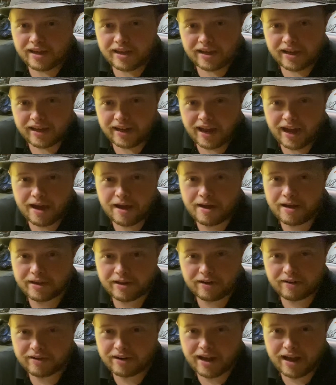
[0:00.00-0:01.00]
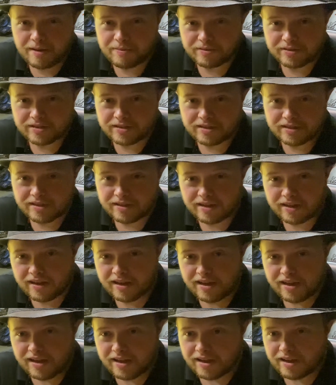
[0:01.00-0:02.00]
it happens.
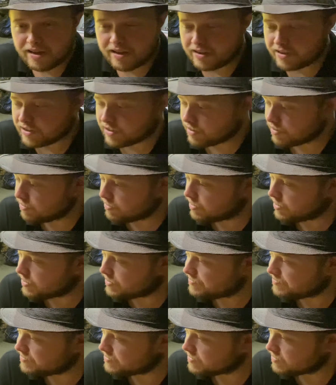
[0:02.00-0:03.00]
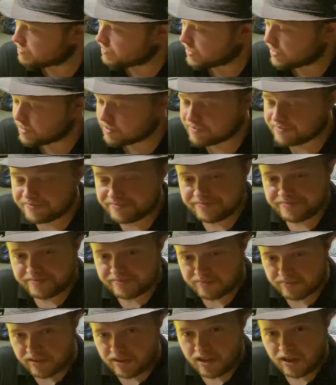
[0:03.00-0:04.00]
So, but yeah,
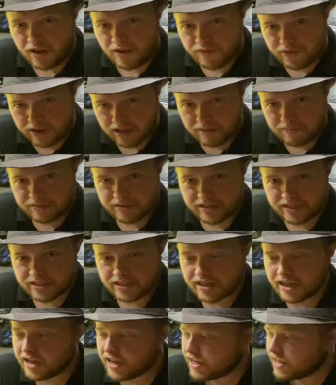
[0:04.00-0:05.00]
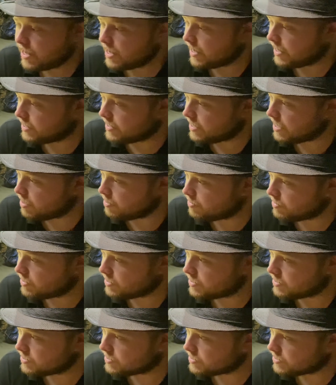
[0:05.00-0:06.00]
very pleased. And now it
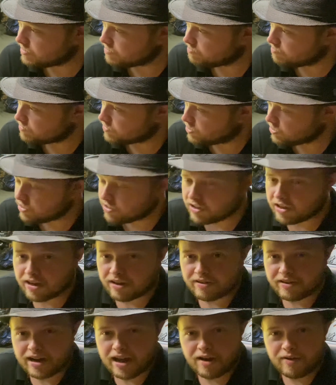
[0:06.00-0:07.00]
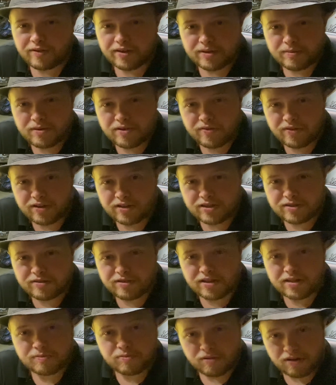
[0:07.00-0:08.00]
is good to go. Now we can move on to
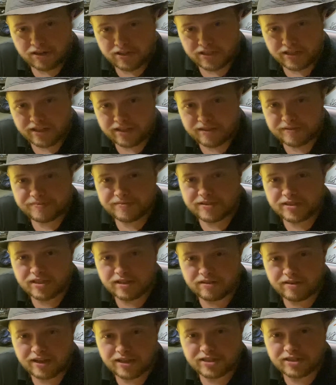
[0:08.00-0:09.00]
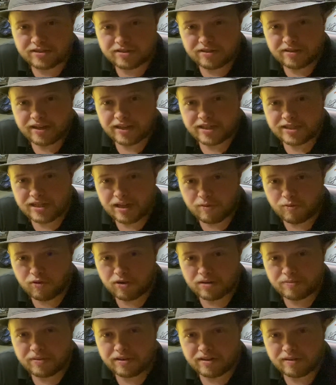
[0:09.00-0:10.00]
another project. So that's good. I can stop
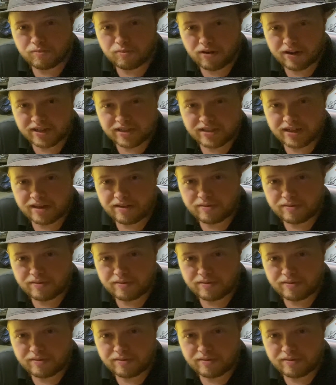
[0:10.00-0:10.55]
worrying about the brakes now